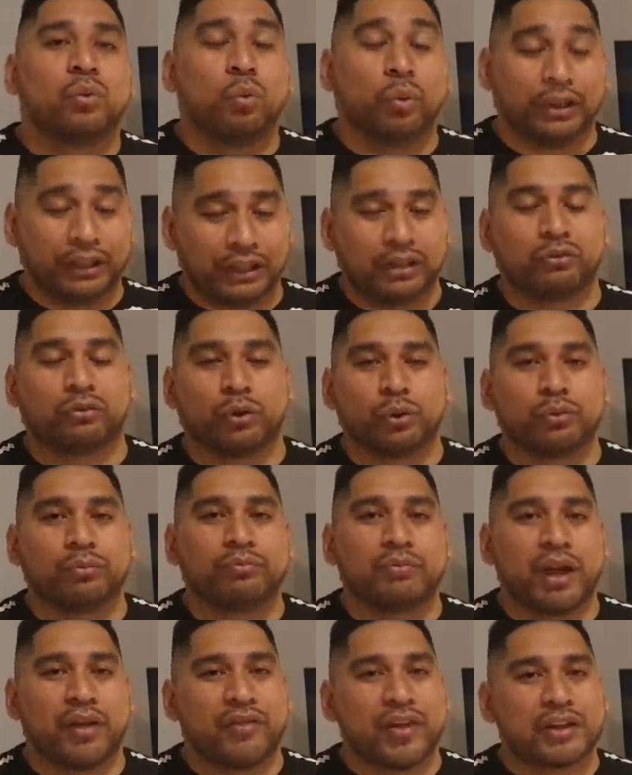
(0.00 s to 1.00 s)
Willie le Roux.
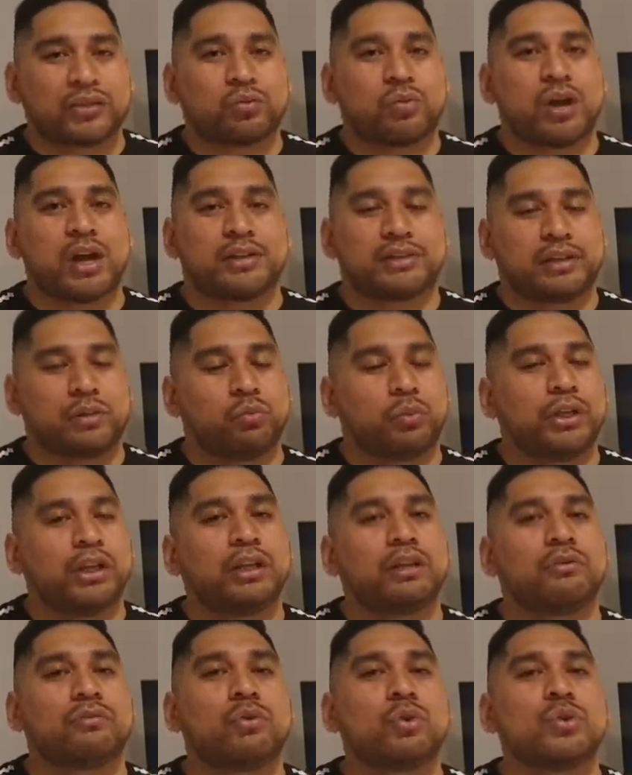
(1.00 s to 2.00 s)
And that's why I said
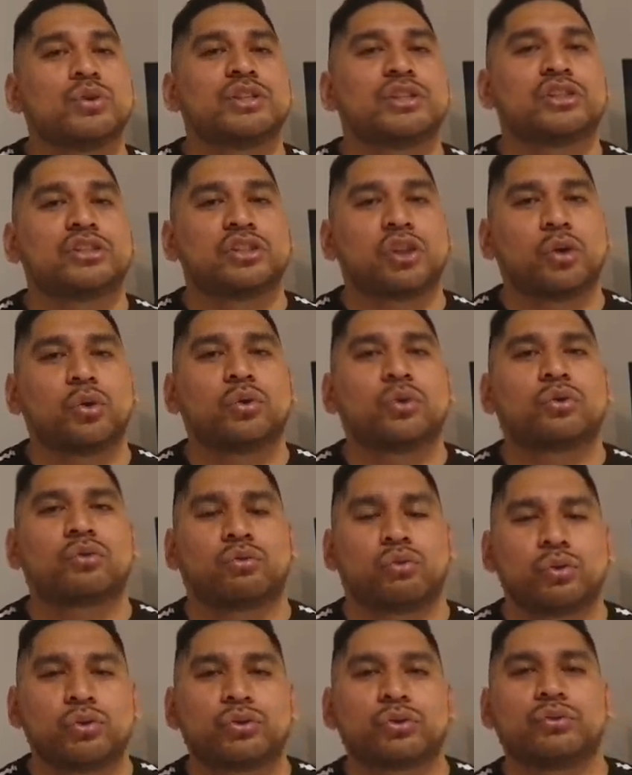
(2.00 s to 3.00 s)
Willie le Roux is so
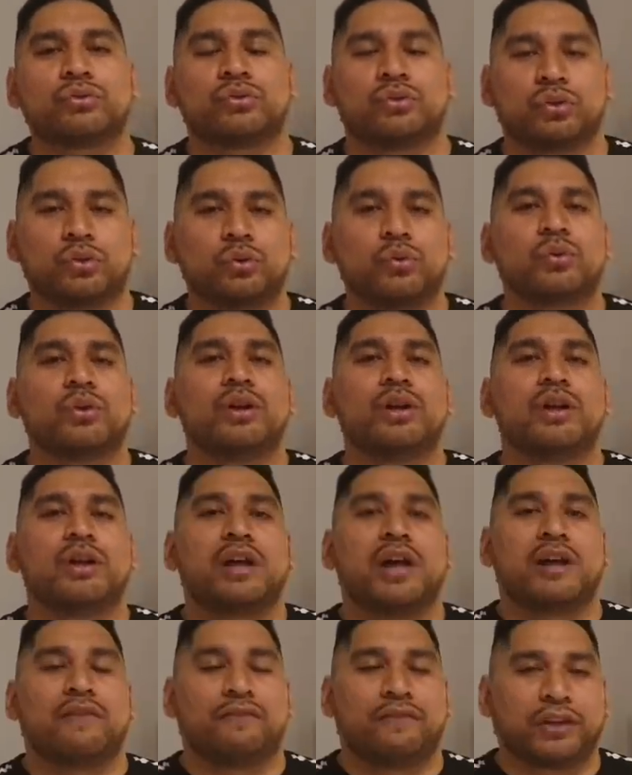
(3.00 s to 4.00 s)
crucial to
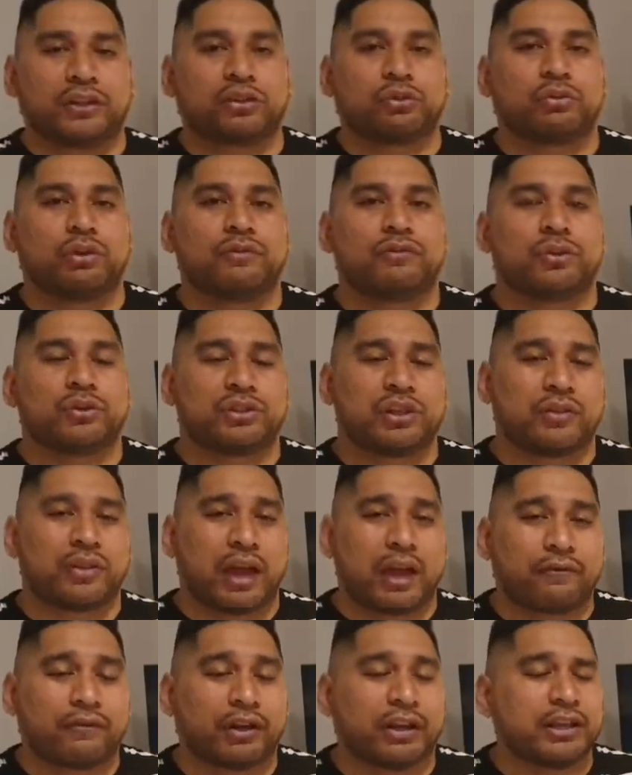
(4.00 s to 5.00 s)
a victory for
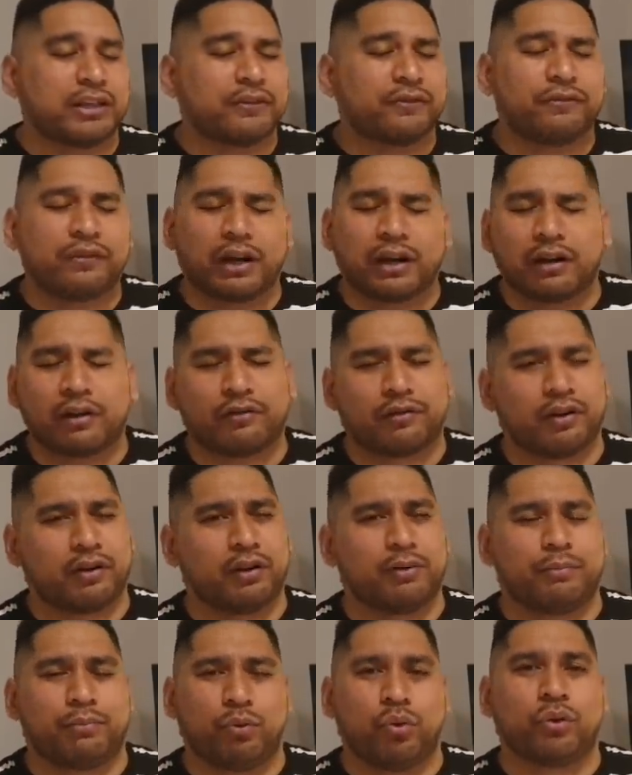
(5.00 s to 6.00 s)
South Africa. He's very,
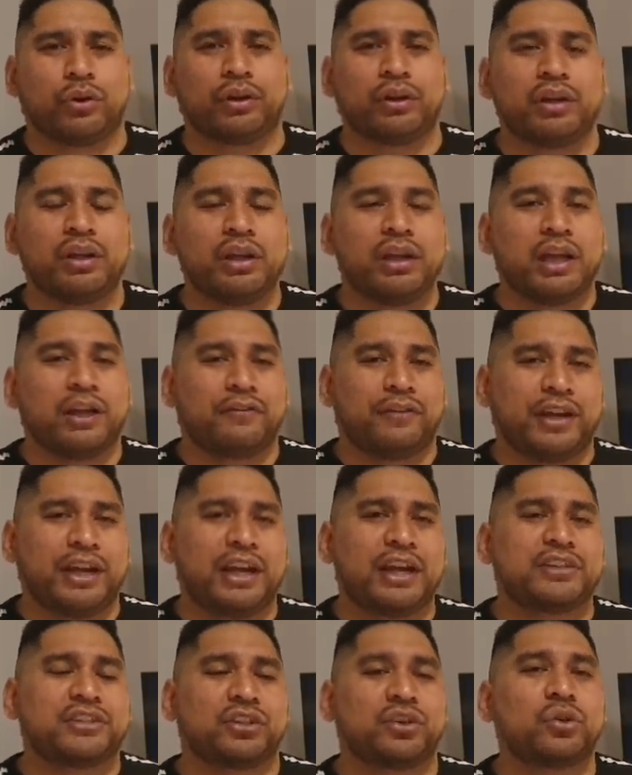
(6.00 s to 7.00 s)
very important. If
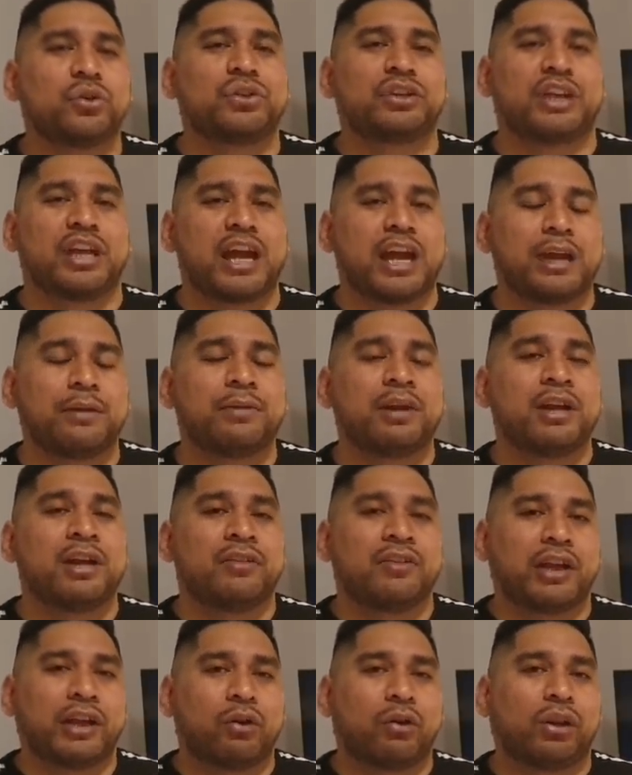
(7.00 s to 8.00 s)
he has a good game,
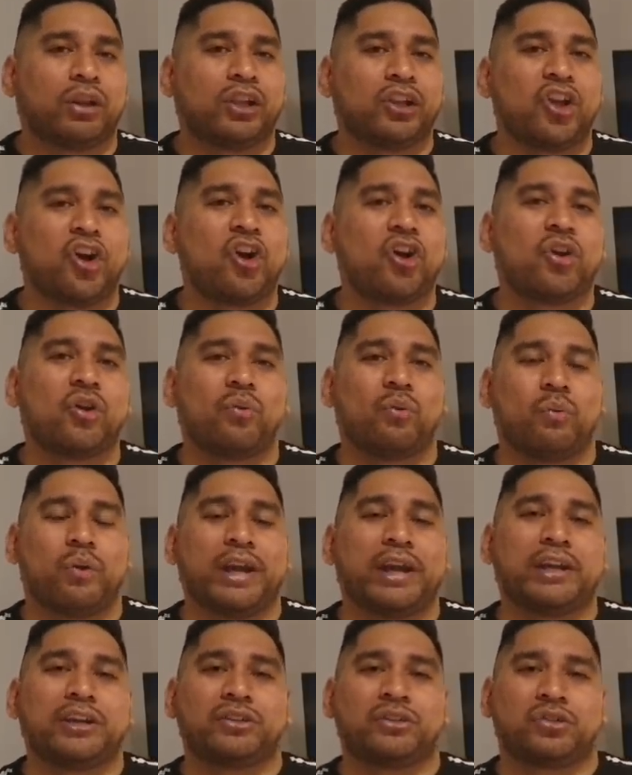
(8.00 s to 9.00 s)
they go a long
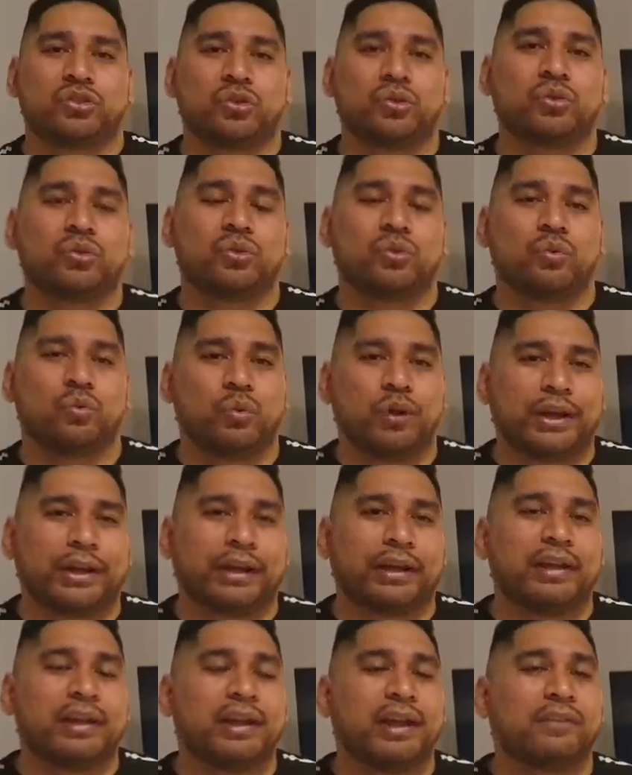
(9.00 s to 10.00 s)
way to
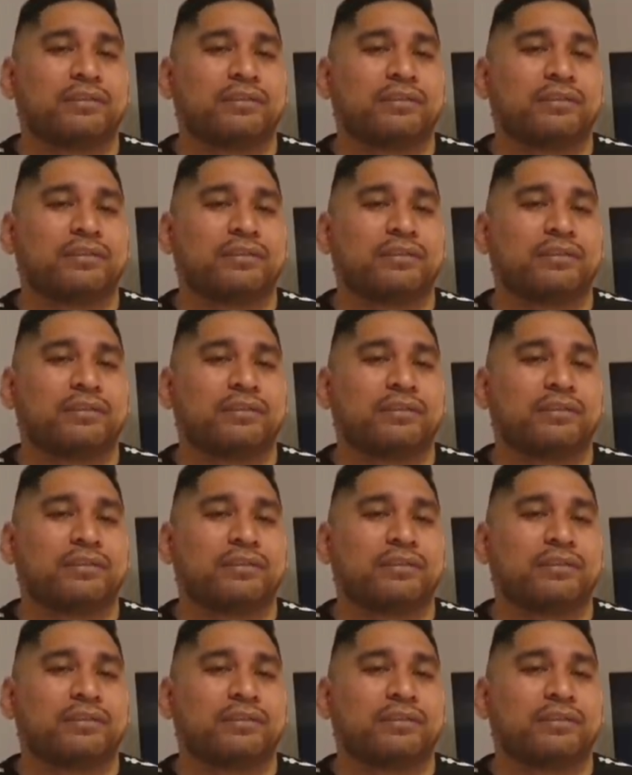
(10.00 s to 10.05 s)
winning.